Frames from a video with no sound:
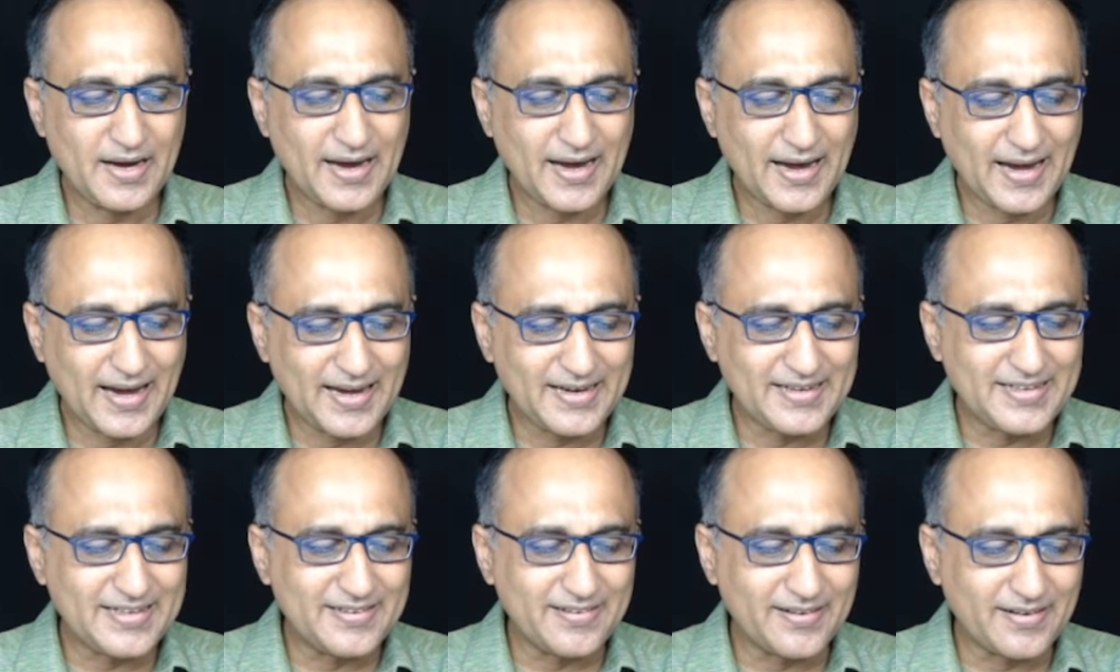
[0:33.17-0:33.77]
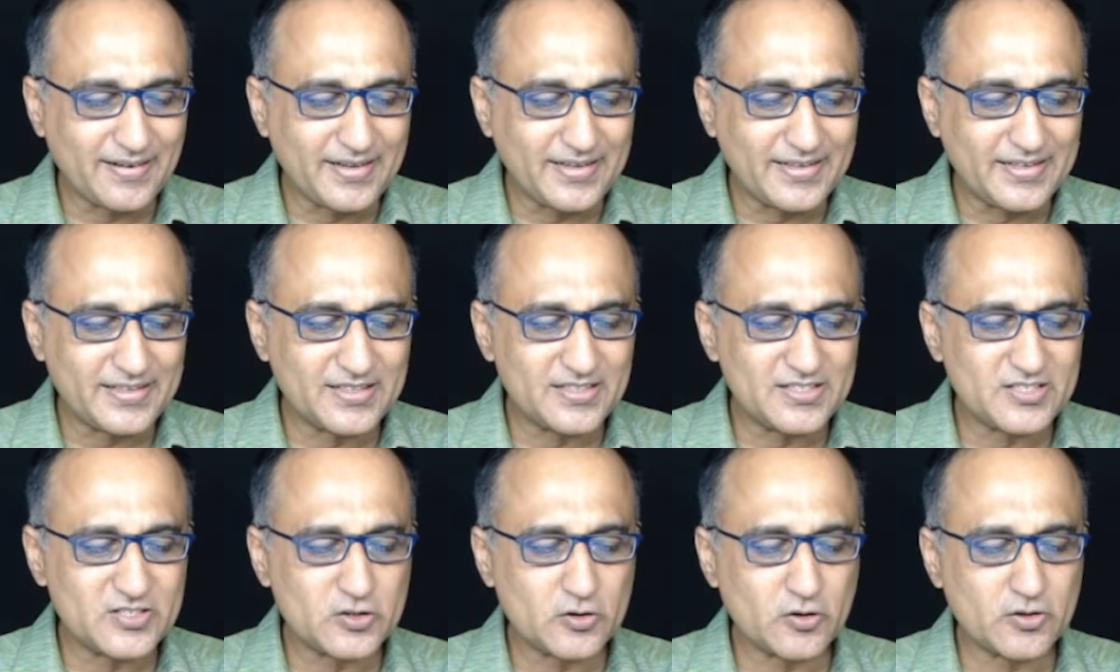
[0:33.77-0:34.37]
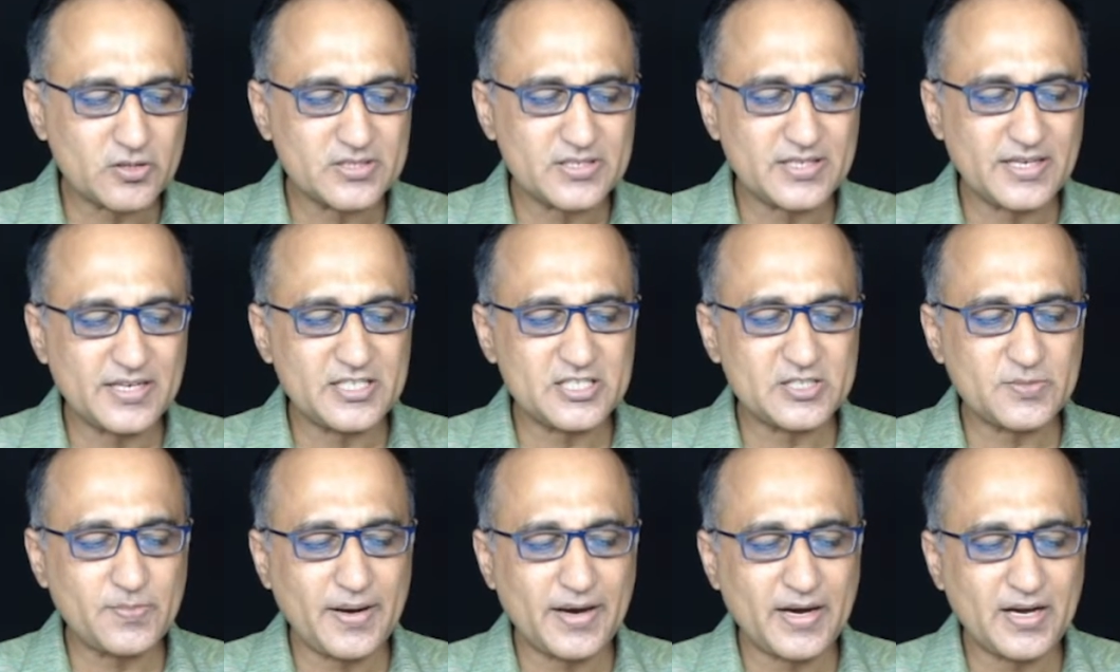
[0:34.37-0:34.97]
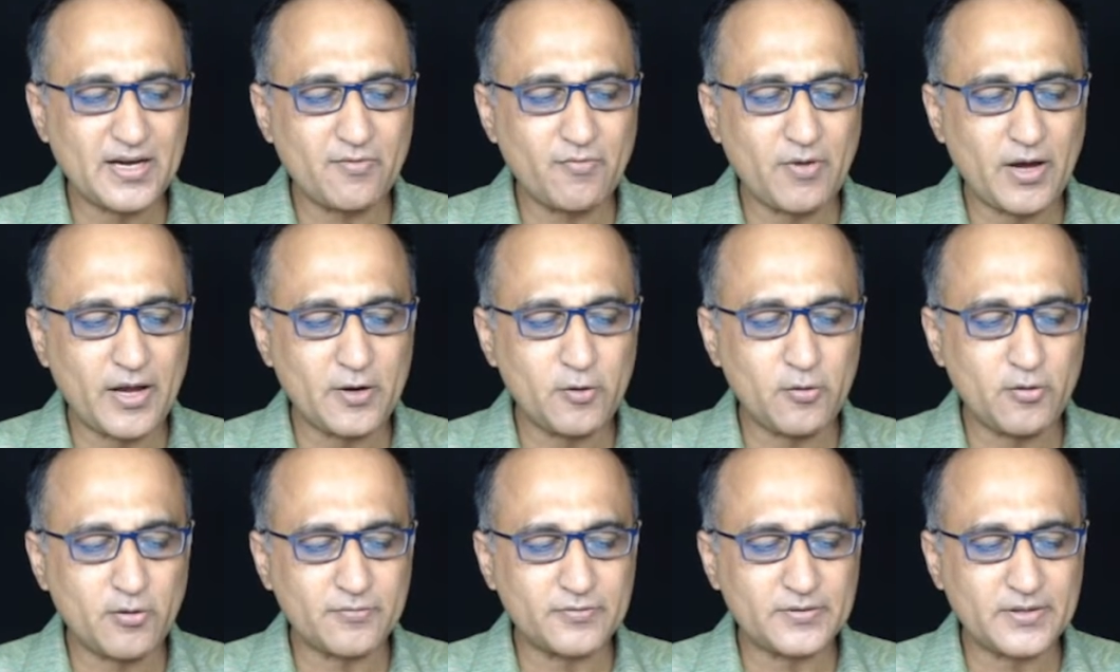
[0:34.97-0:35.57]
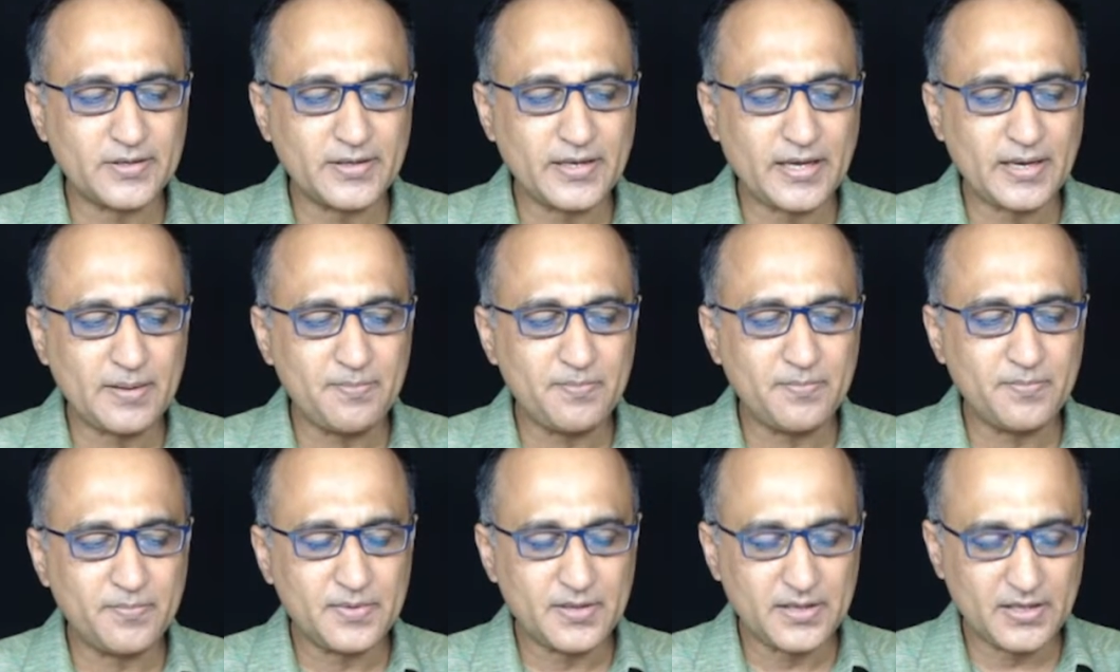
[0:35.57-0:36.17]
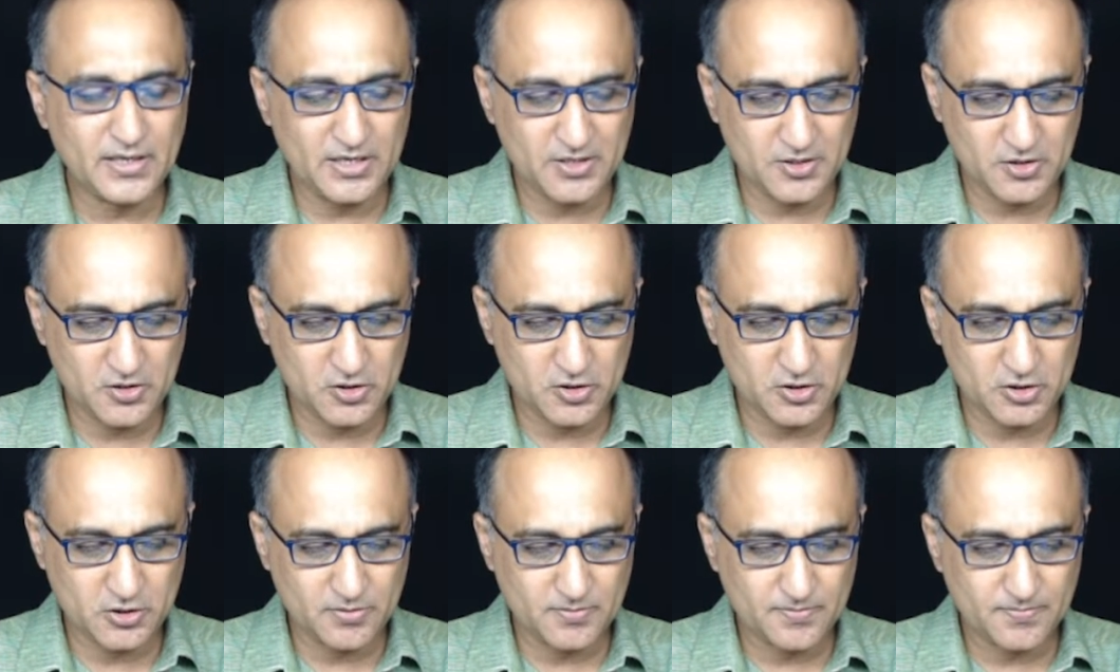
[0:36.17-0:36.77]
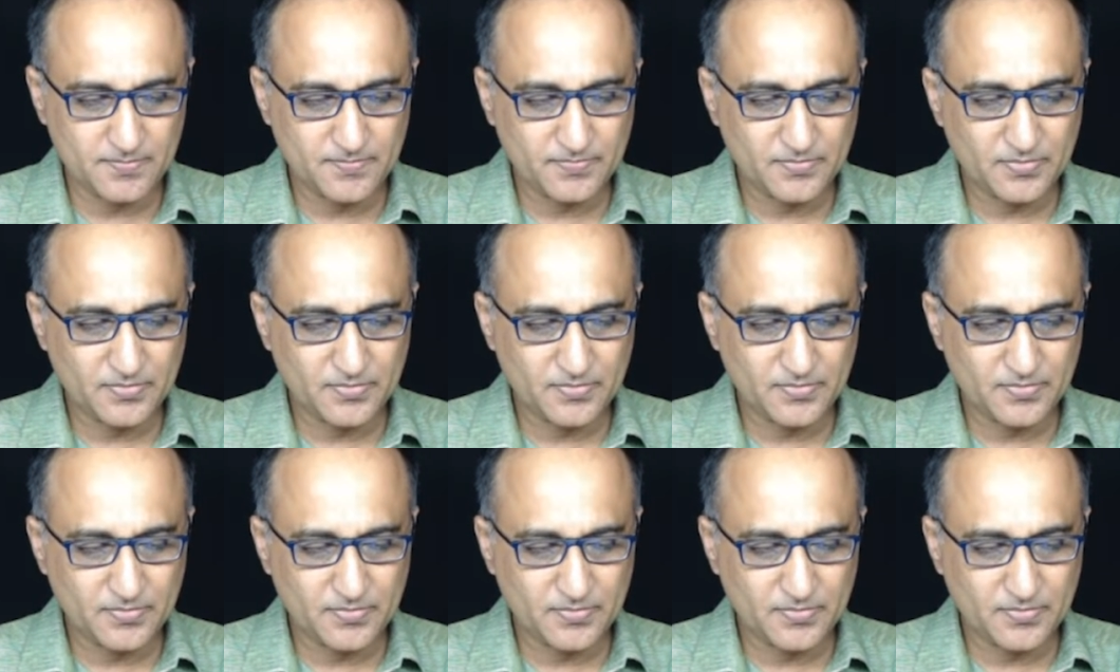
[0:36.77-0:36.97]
and it returns or sends back a value of the type integer.